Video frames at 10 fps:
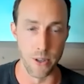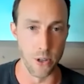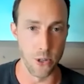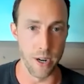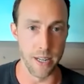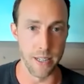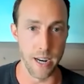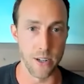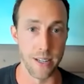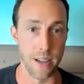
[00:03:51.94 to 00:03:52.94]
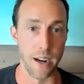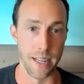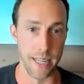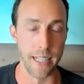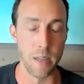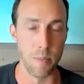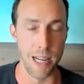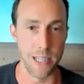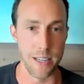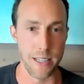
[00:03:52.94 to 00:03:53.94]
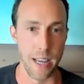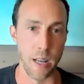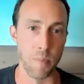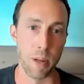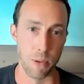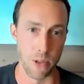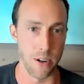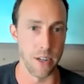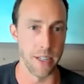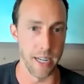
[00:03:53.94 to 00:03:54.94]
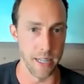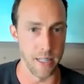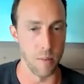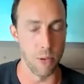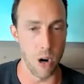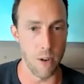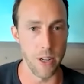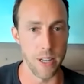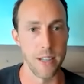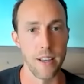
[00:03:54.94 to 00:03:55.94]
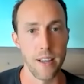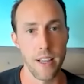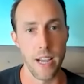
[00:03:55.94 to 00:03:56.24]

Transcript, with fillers: during those trading sessions on a daily basis. And then people started taking some profits.